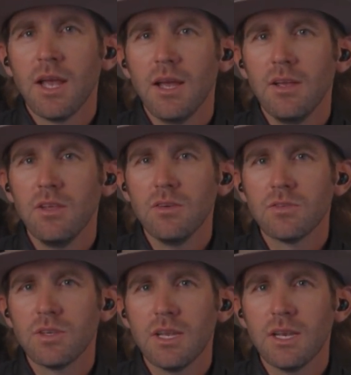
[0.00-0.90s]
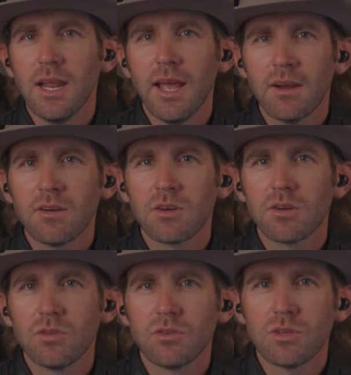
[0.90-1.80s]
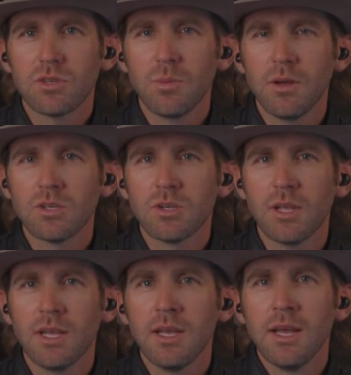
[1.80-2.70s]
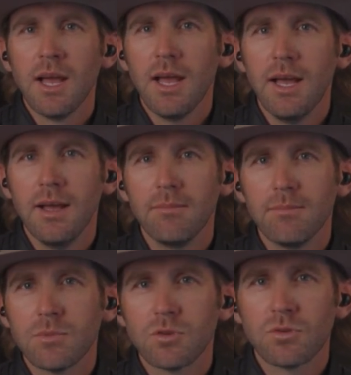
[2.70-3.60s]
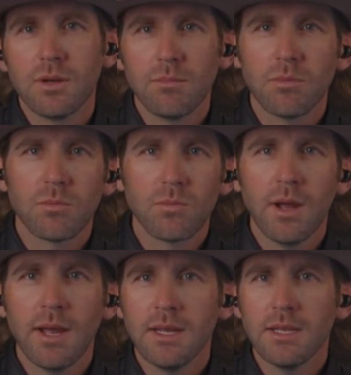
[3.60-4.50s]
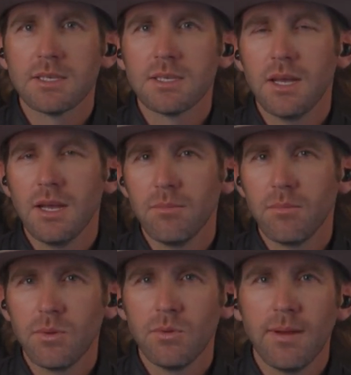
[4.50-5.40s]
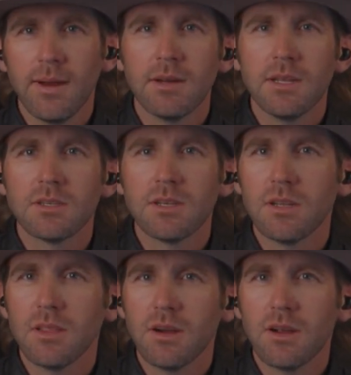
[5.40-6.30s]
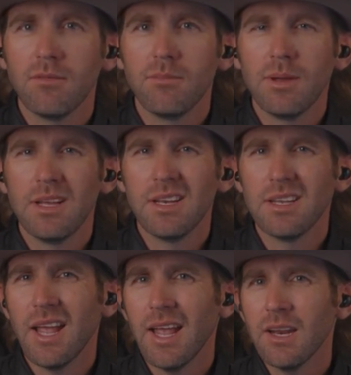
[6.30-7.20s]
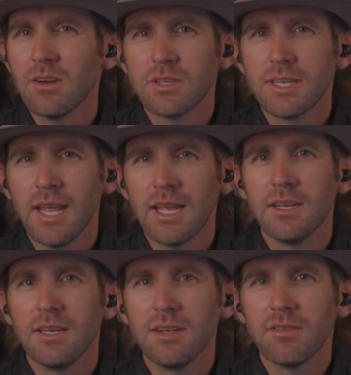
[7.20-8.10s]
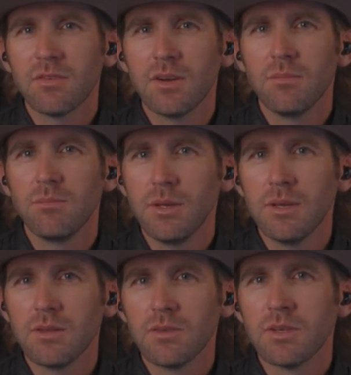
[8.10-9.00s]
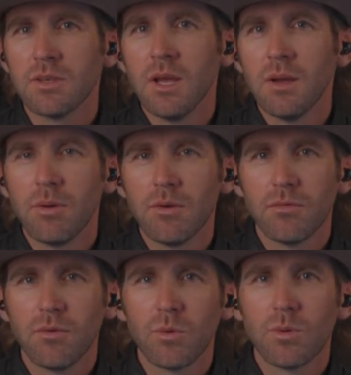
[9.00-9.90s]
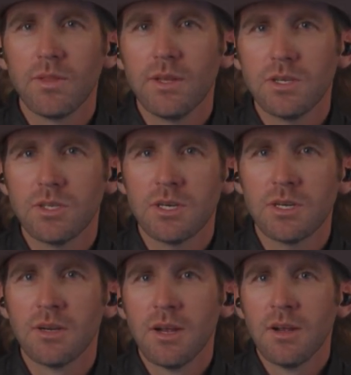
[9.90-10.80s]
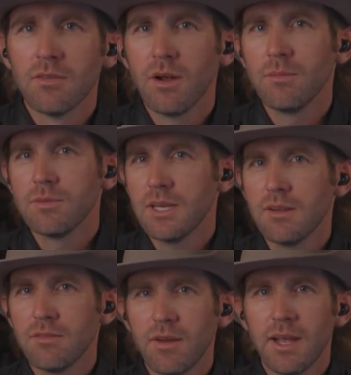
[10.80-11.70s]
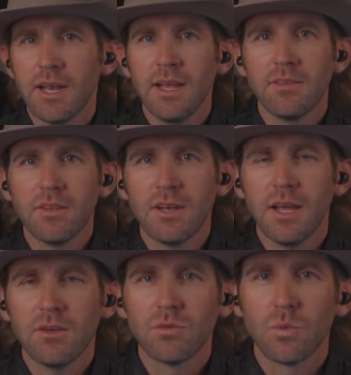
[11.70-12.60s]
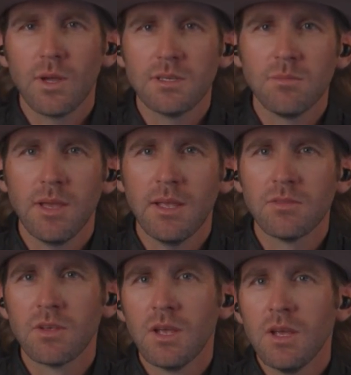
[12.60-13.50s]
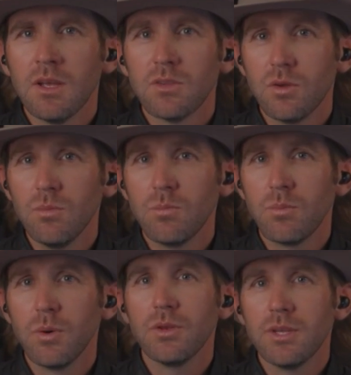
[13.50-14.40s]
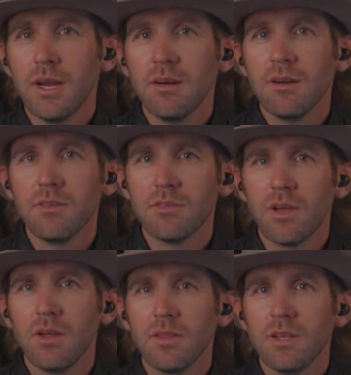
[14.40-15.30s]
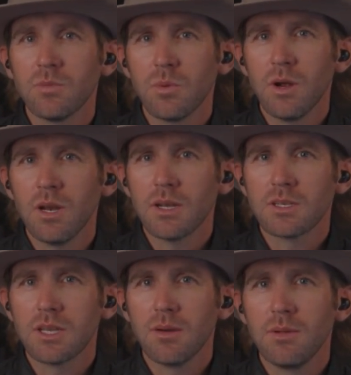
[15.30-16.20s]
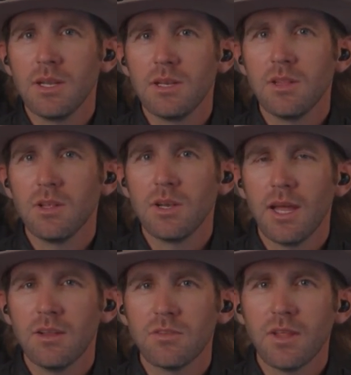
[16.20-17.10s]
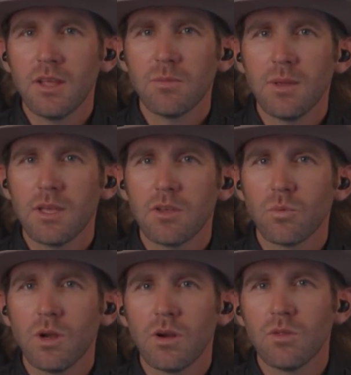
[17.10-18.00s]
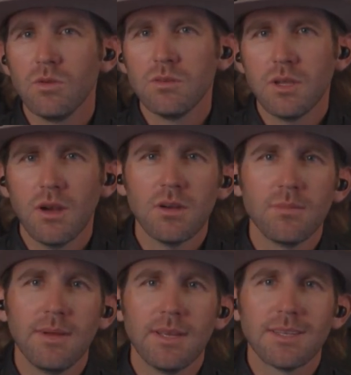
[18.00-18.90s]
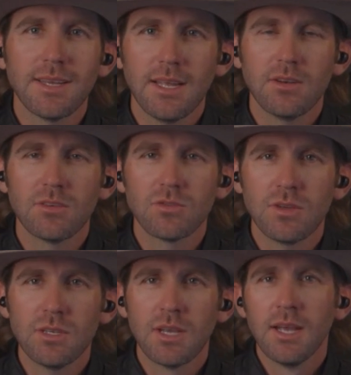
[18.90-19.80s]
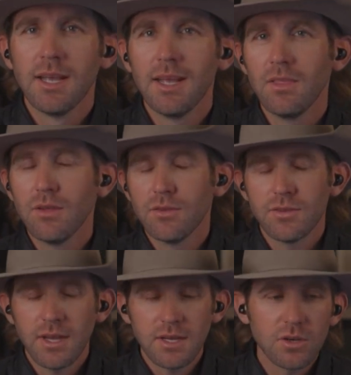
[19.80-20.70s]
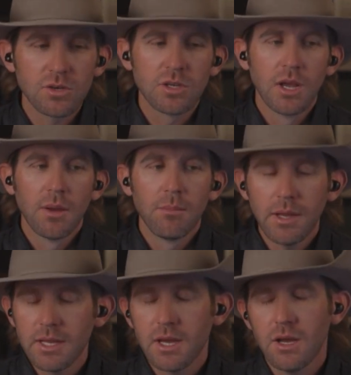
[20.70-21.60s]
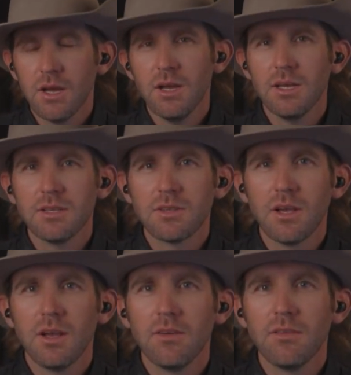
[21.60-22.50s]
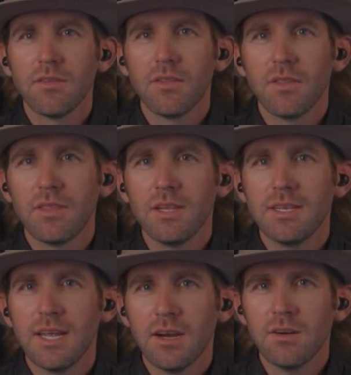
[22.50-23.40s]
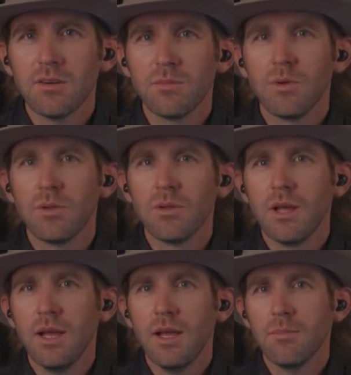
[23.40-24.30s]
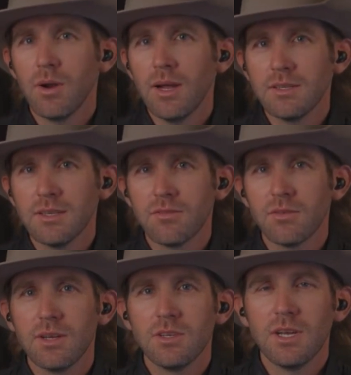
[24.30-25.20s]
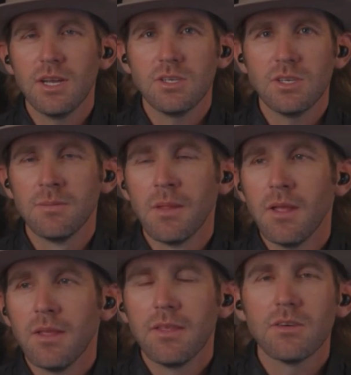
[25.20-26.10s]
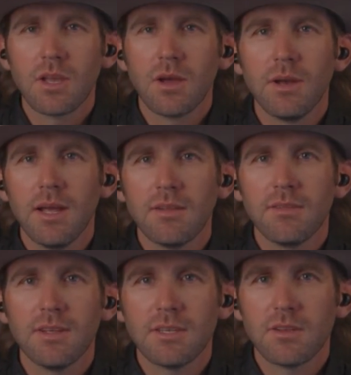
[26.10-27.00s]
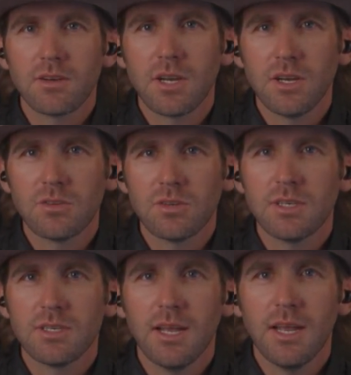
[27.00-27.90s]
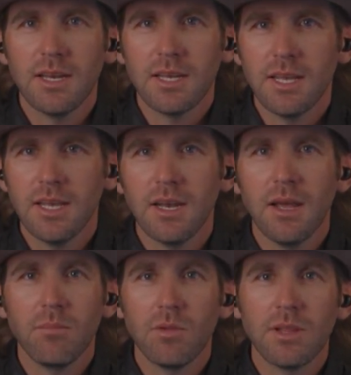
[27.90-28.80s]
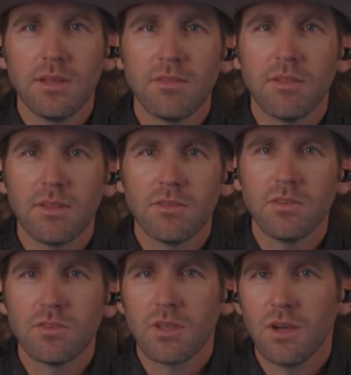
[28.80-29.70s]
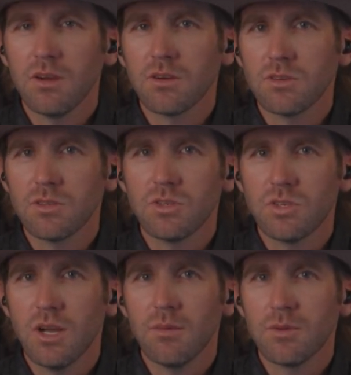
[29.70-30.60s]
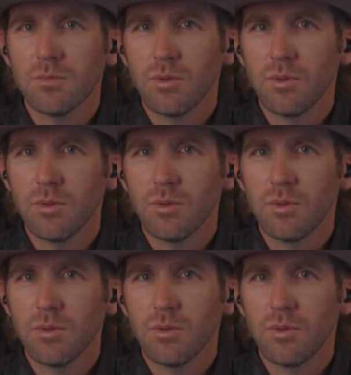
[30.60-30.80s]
You've seen in agriculture, especially shrimp, rice, blueberries. There have been 8 or 10 different bills put forward this year from Senate Finance and House Ways and Means to put tariffs on these products coming into the United States because we are losing our domestic industries in those sectors because of the terrible price differentiation that is coming out of these other countries. And again, I believe that this is Congress's job to